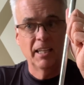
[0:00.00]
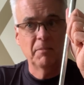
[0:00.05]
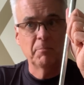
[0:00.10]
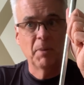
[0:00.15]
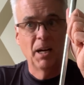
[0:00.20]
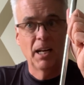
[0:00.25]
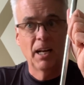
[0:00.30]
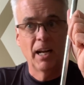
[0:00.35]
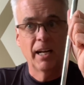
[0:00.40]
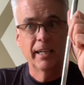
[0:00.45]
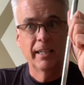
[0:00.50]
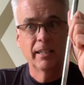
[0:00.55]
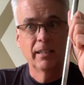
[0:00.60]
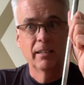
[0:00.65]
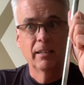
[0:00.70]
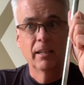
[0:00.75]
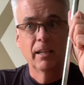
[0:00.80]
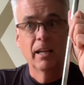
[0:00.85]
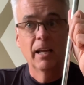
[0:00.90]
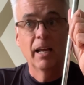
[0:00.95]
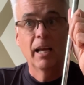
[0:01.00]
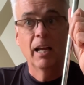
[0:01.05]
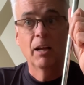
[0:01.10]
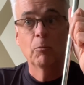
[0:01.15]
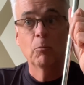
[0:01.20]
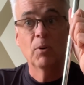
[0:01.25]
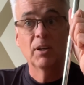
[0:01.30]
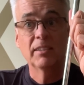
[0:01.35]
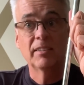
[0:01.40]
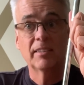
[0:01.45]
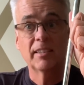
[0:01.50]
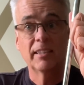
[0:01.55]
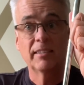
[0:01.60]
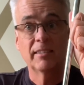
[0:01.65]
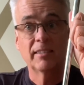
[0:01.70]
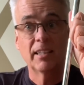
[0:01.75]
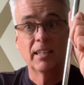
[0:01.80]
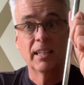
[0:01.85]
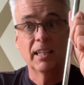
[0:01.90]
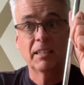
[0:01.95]
my line. And once I
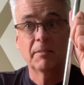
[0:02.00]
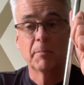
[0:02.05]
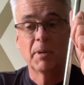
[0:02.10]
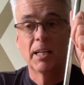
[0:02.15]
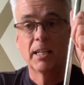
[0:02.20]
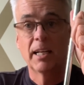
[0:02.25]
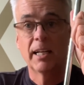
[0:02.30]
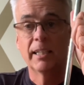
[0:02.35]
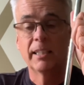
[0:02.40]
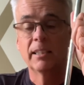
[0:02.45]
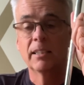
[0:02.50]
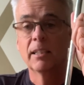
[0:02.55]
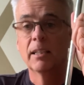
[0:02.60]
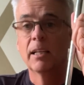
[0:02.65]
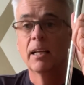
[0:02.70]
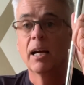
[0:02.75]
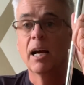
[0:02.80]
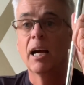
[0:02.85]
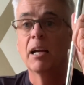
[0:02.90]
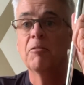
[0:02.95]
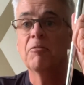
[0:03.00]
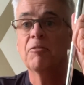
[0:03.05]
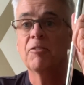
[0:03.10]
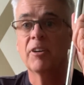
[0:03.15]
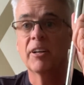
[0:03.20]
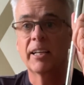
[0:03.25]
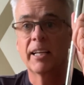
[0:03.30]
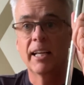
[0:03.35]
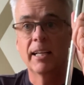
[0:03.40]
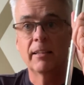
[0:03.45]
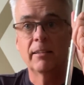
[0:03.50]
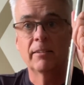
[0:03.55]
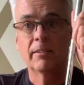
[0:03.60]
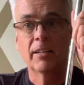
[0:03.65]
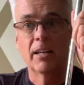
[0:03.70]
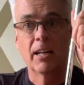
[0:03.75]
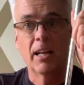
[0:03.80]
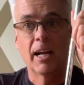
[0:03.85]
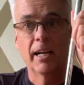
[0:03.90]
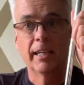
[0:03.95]
select my line, I forget the
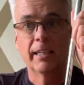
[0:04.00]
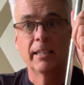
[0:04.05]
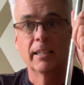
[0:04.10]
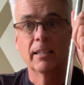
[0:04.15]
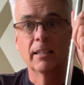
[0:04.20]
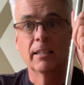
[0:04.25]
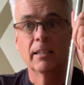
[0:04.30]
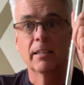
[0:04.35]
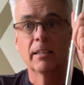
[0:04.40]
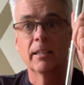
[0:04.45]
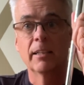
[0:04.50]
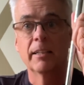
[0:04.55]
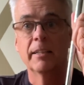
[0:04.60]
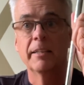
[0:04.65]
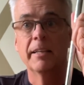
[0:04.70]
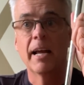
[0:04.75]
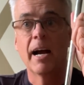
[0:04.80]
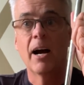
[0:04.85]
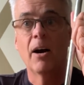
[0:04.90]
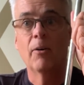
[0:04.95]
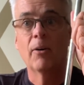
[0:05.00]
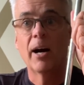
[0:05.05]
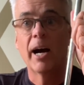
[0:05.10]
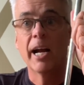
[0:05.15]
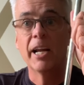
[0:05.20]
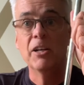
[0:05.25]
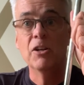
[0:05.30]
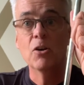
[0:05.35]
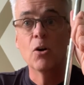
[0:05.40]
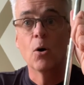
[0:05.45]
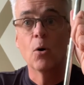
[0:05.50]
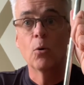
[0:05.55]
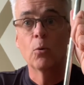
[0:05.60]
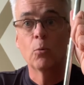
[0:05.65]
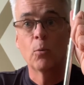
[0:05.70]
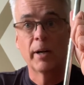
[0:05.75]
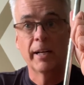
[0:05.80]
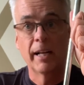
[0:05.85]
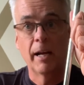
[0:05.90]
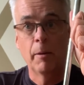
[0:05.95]
line. Now I know
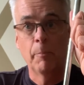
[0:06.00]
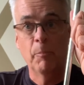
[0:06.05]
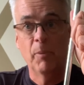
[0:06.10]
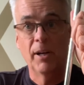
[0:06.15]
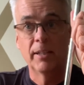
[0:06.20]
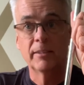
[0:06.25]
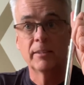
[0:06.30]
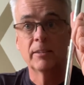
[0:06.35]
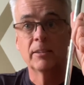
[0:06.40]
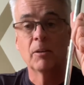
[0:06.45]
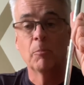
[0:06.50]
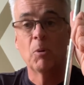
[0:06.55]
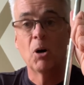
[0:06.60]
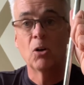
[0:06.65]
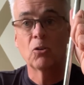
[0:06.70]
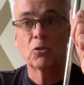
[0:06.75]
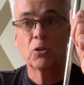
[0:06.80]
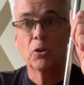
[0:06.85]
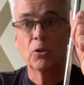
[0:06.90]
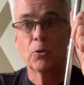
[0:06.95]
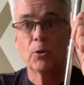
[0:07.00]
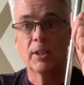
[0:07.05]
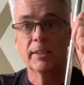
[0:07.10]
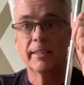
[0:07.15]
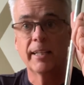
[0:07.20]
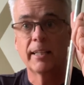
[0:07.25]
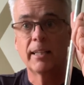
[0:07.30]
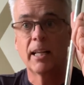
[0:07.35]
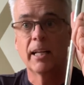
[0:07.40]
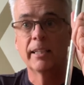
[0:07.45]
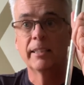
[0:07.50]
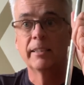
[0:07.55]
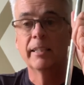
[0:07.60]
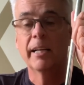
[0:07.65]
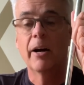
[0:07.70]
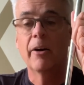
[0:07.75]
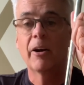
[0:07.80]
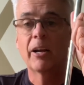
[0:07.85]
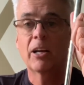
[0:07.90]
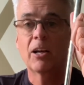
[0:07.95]
when I putt, the ball's going to go on that line. Now
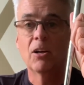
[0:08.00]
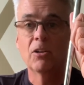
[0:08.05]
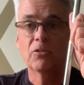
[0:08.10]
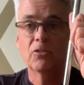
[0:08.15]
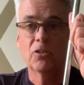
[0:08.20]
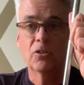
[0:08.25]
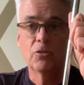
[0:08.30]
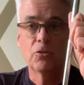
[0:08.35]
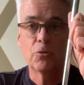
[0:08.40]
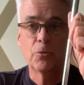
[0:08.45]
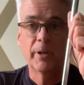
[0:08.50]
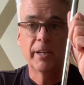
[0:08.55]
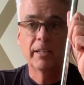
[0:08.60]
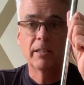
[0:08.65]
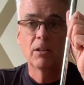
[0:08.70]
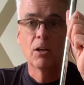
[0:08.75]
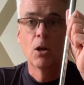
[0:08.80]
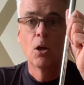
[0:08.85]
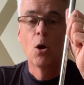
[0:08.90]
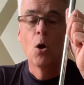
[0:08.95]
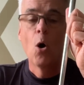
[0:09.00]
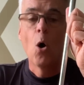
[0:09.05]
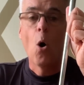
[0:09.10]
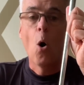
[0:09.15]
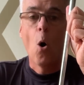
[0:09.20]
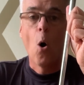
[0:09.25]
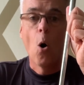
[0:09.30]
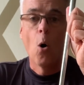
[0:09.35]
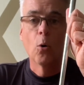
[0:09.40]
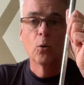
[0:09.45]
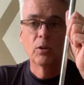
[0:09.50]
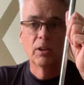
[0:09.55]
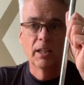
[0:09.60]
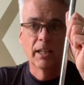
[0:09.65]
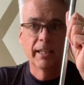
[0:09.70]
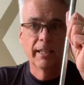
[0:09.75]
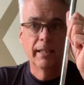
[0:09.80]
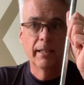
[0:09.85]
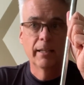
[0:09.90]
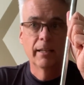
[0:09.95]
I concentrate
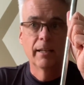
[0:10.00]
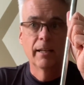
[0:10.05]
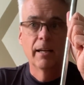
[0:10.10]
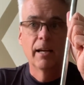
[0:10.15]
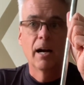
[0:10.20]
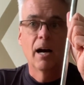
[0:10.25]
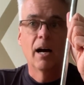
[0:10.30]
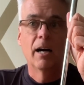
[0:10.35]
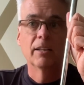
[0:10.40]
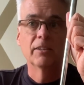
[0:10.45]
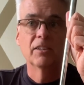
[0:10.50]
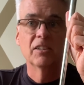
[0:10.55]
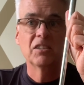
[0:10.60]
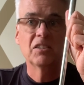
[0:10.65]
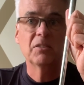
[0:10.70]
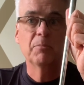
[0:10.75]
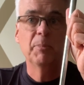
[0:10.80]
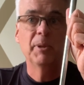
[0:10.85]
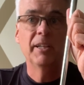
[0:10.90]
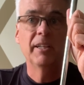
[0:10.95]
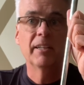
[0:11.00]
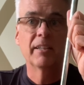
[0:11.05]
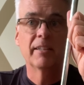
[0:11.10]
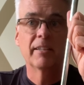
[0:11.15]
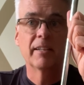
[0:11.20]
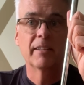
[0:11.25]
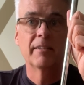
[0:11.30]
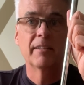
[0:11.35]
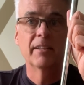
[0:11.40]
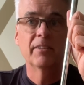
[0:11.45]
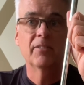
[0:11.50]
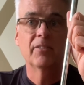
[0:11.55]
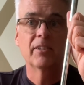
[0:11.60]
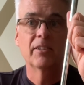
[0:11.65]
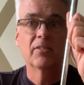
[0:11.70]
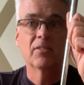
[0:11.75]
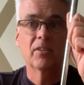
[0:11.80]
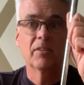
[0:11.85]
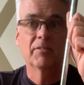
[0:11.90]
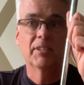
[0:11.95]
only on the speed of the
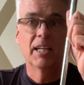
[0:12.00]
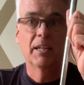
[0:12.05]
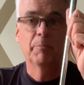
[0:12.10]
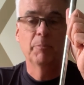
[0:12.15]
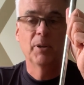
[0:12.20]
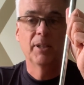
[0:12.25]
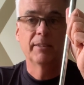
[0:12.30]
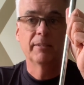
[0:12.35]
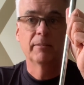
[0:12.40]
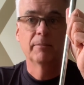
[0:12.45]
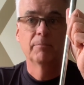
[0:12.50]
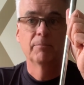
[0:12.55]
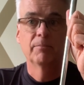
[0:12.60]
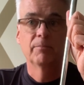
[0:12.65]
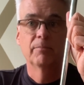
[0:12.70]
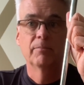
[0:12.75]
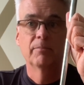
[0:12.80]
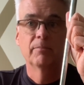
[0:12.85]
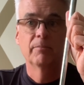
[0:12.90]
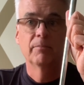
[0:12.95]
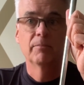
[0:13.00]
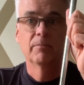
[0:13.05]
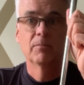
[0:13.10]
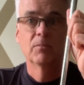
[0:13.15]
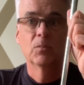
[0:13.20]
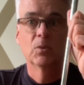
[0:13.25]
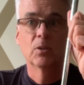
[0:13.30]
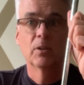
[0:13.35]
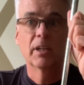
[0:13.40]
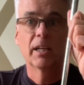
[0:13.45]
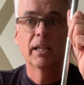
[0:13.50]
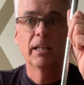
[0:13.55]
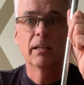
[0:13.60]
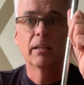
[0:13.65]
distance of that putt. Okay?